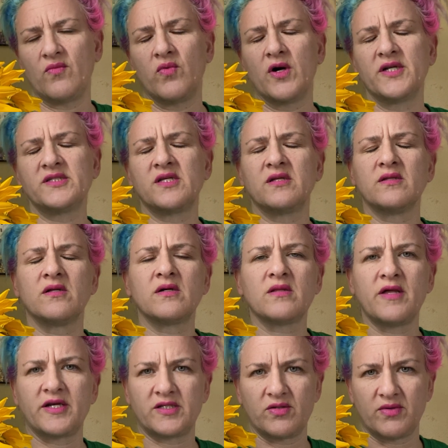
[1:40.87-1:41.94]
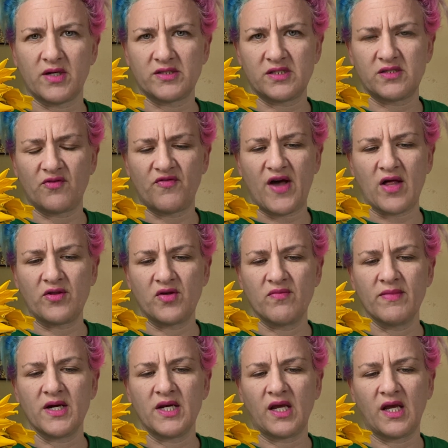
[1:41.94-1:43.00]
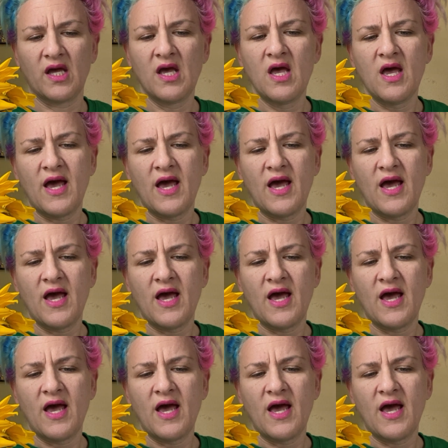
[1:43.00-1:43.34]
What does it look like to us to value money?